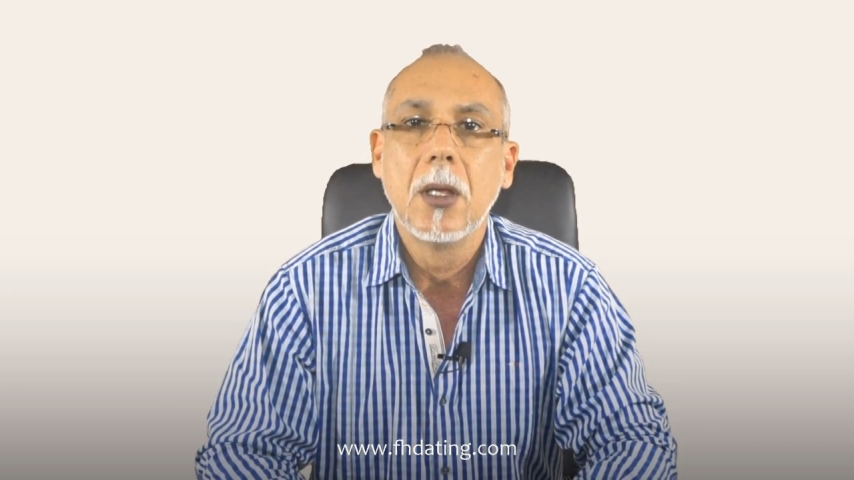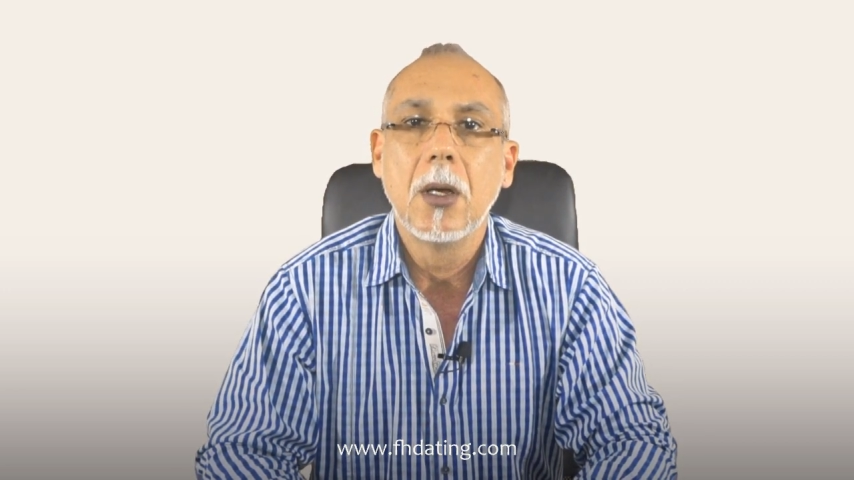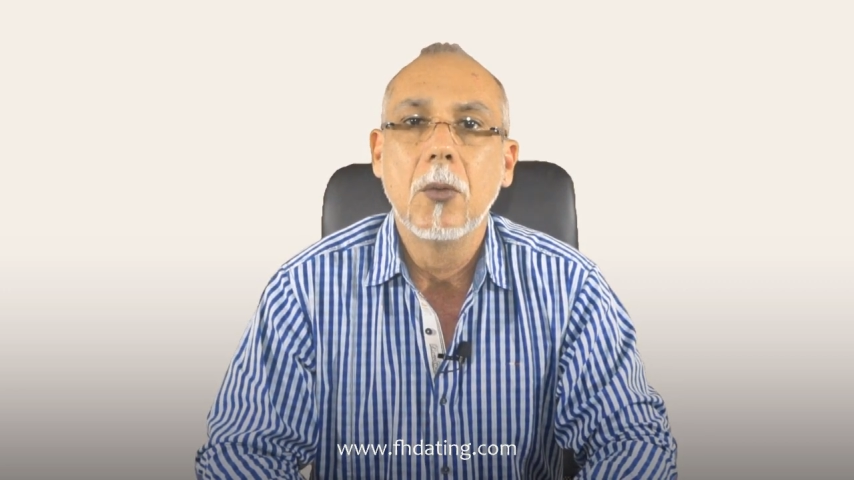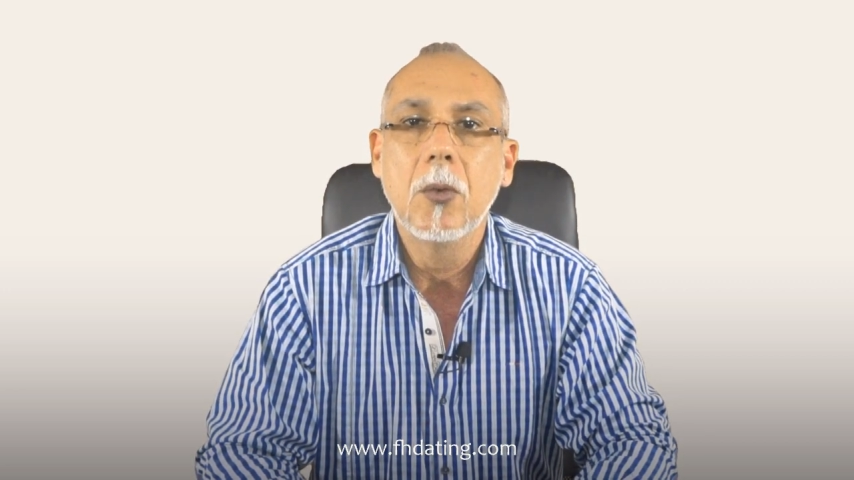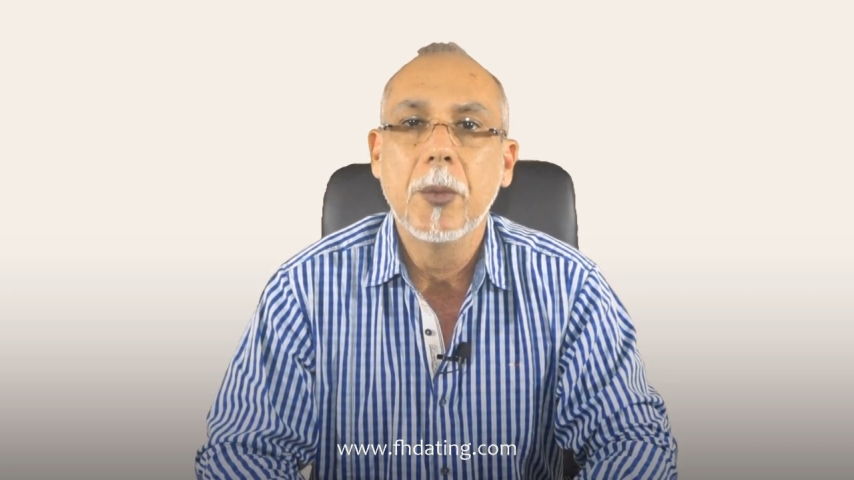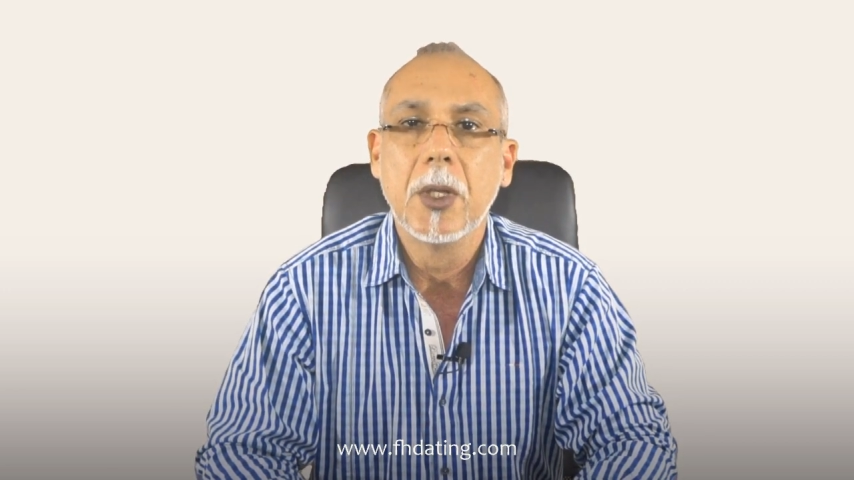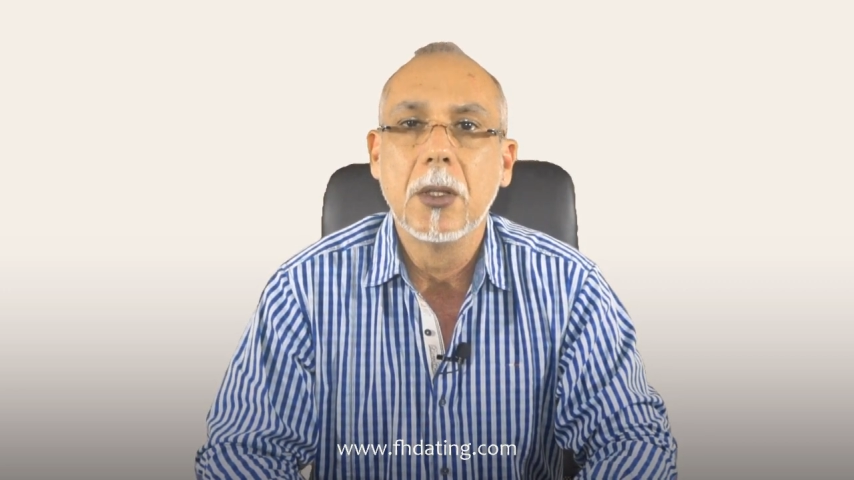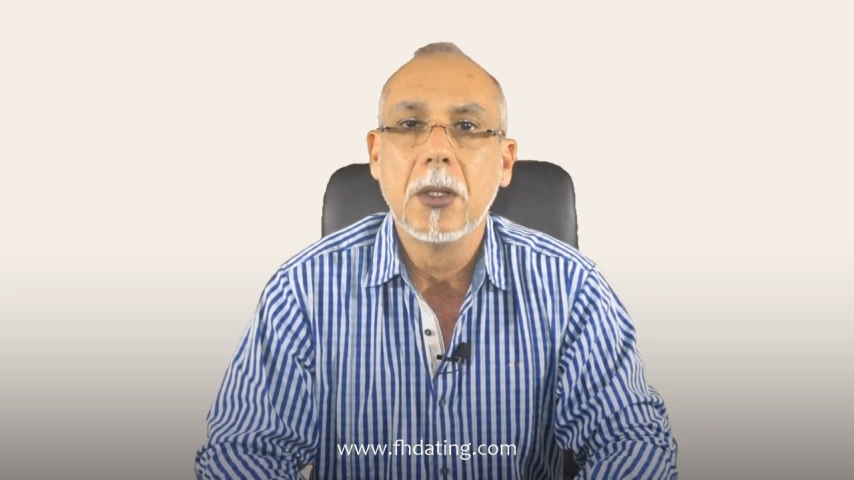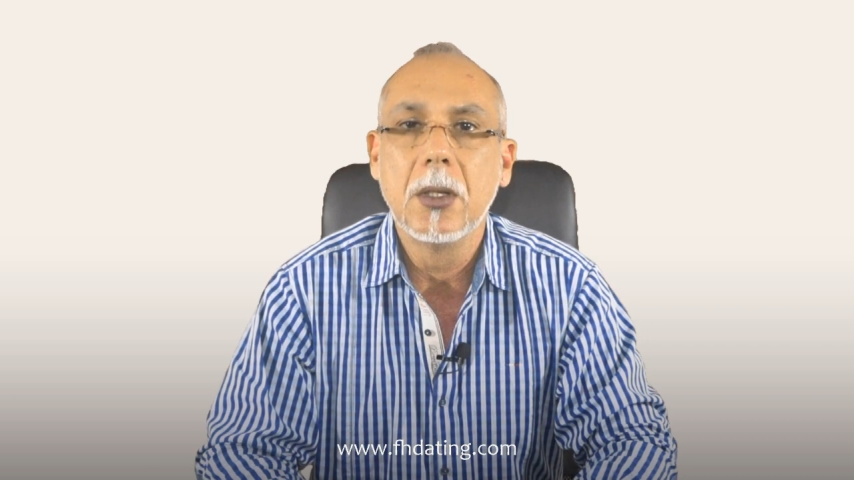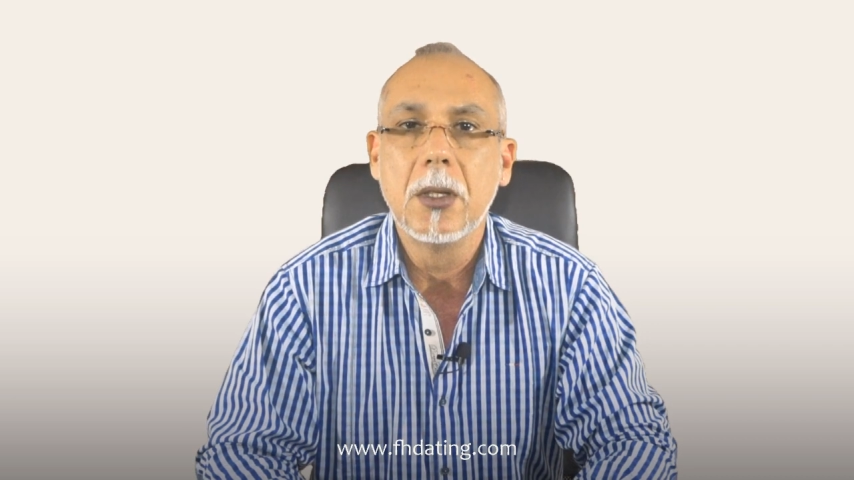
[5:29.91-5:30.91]
a
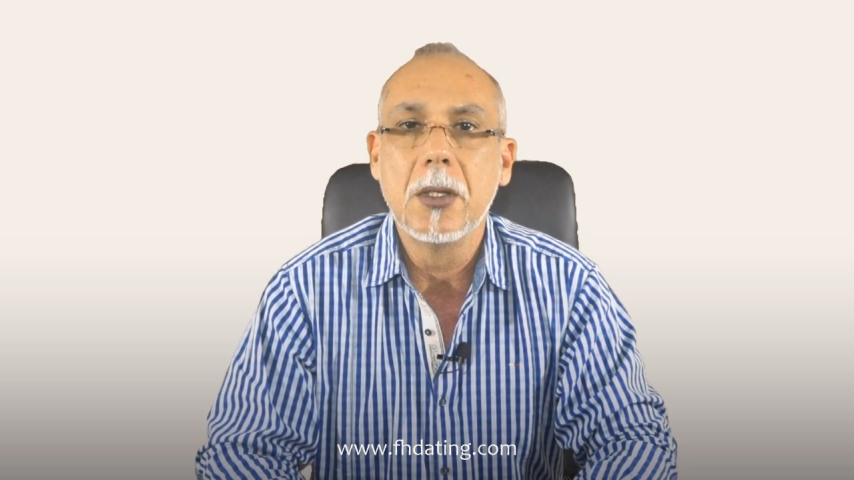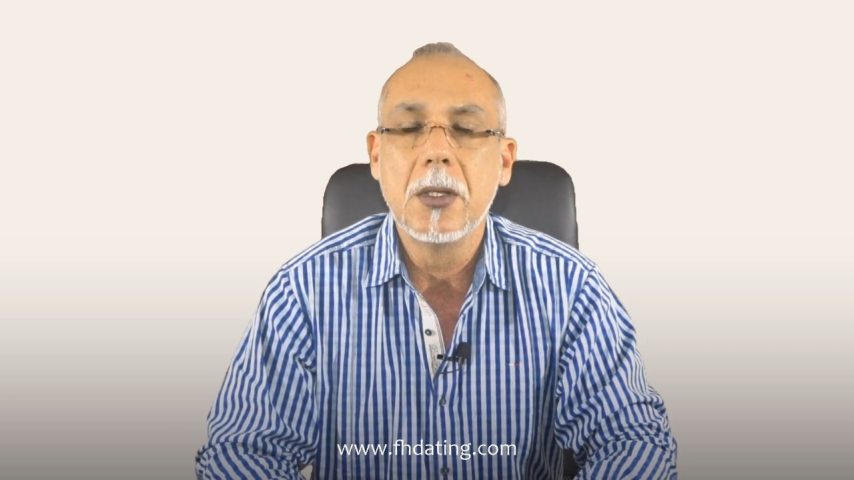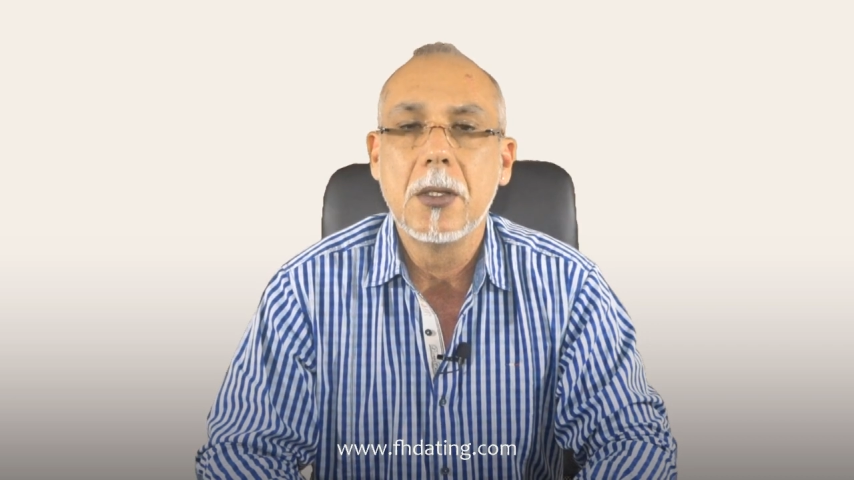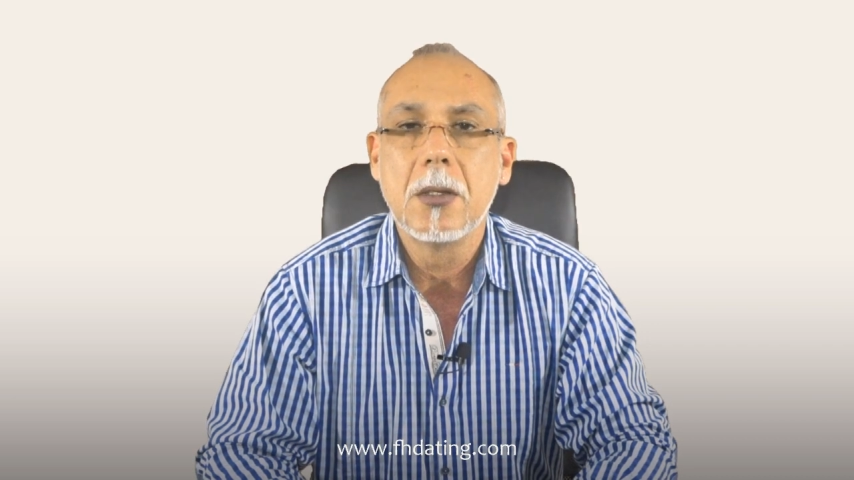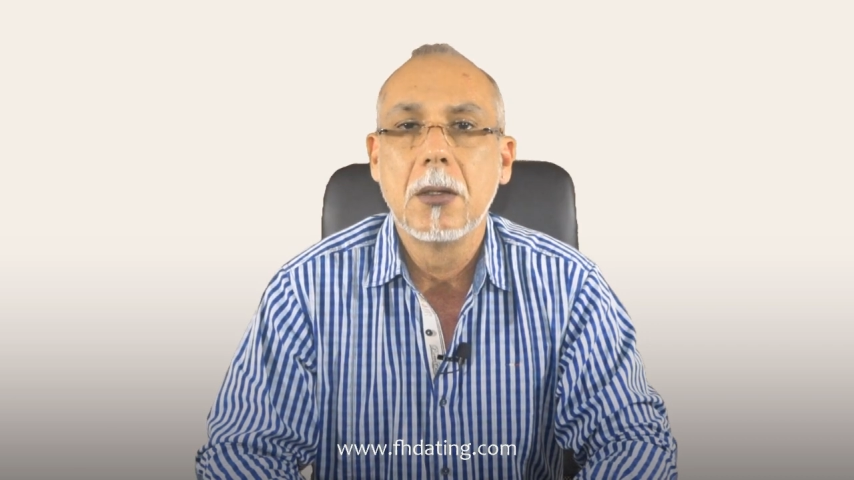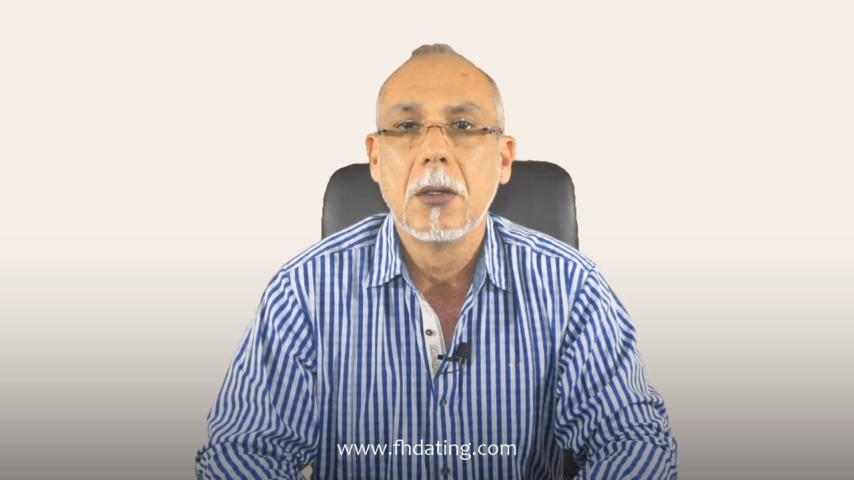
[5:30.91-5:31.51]
woman is